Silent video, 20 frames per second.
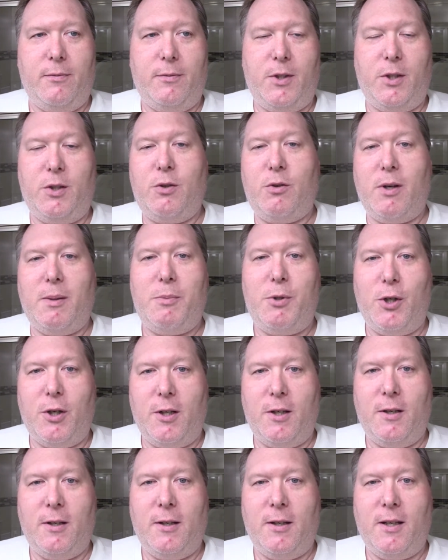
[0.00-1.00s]

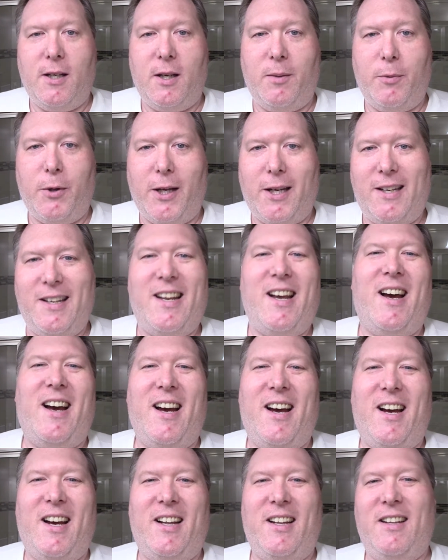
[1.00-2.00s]
description, and I'm like,
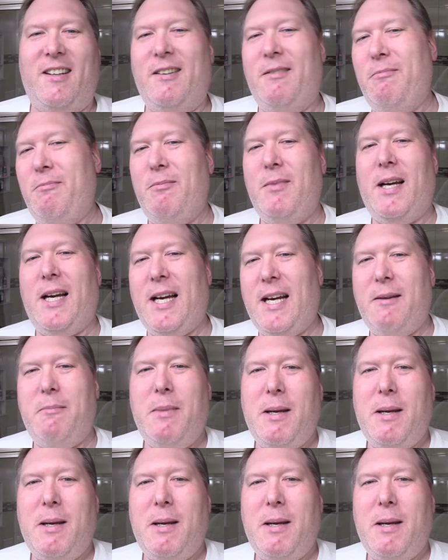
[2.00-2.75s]
nah,